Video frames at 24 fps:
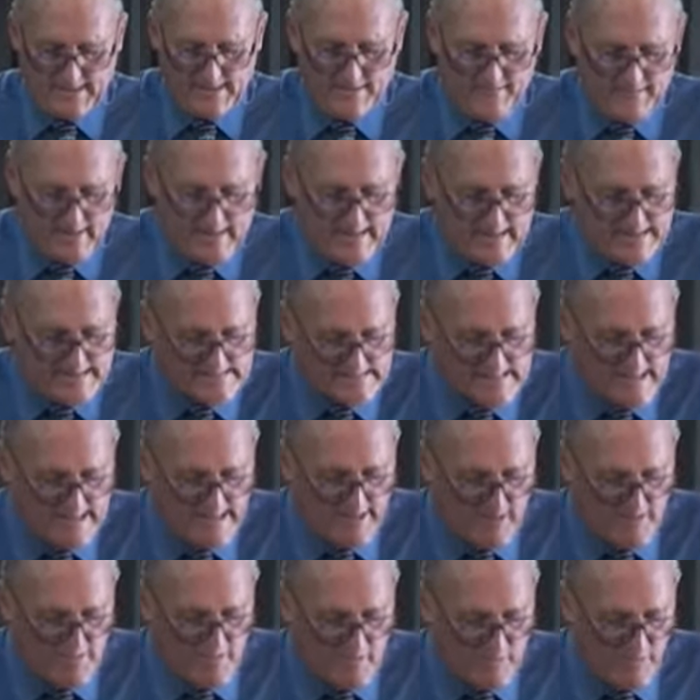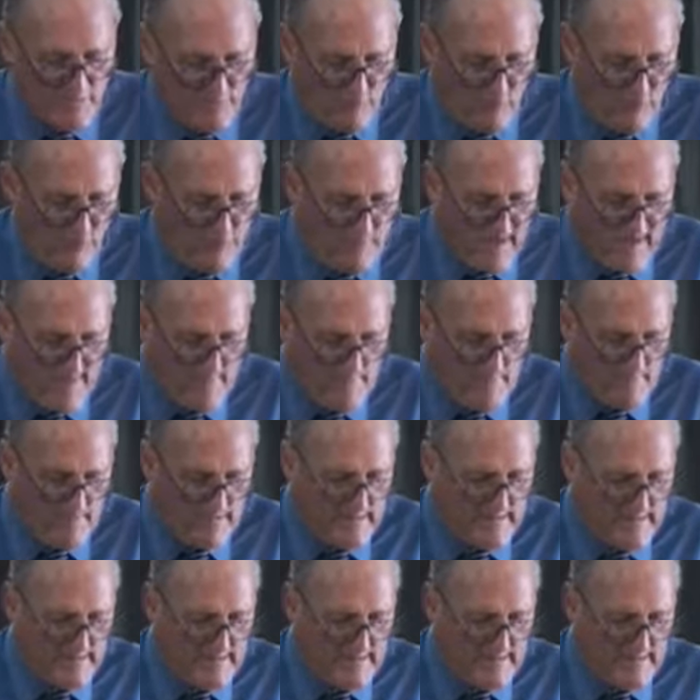Then he set it before them,